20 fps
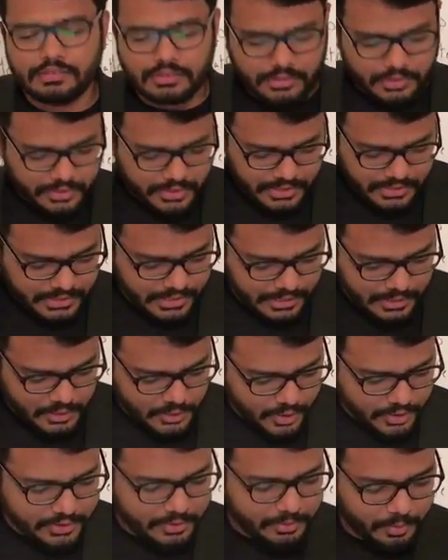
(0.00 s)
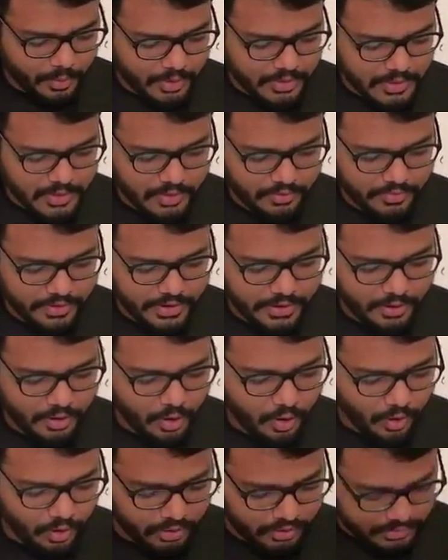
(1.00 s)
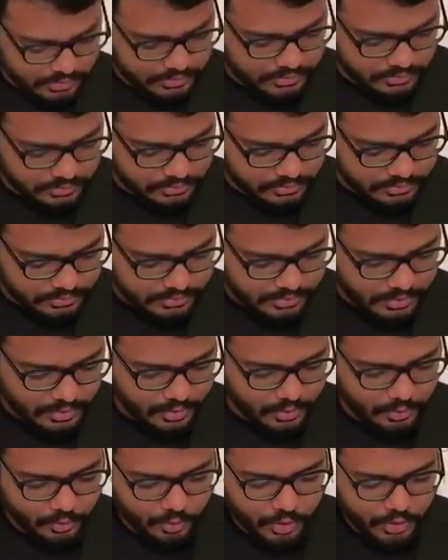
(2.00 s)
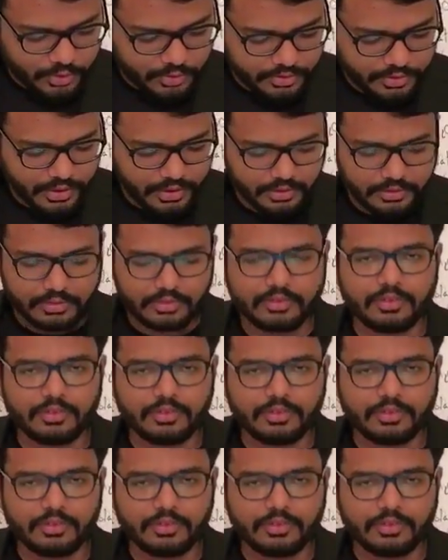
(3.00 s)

just enjoy the process of winning, or what you say.